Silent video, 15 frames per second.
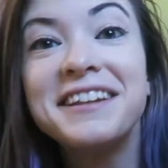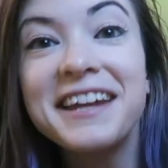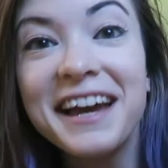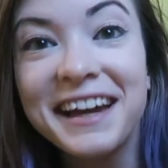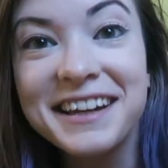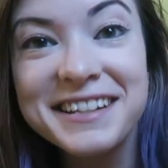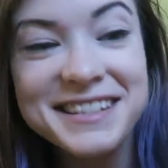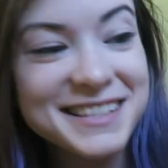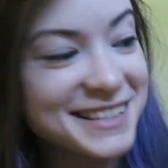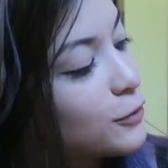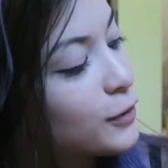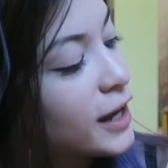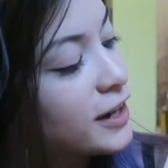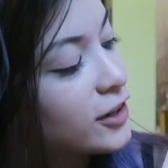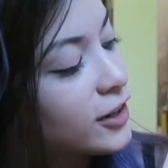Next,
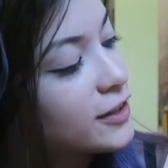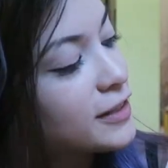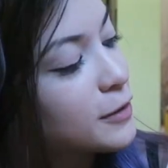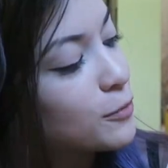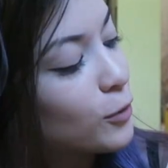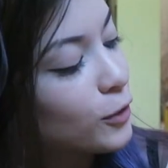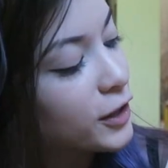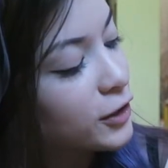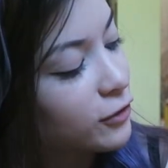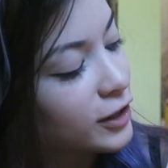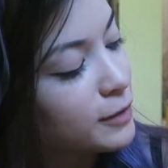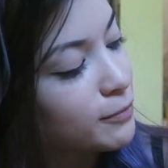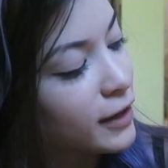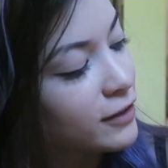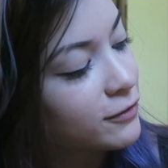Red Earth and Pouring
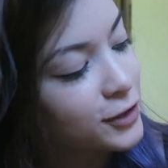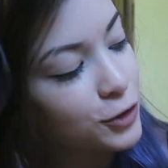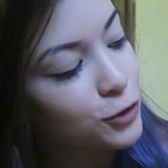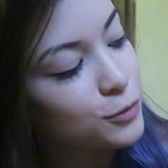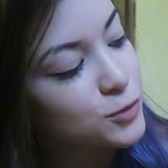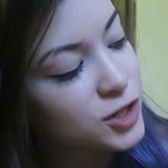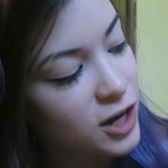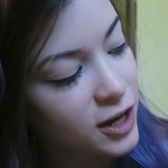Rain by Vikram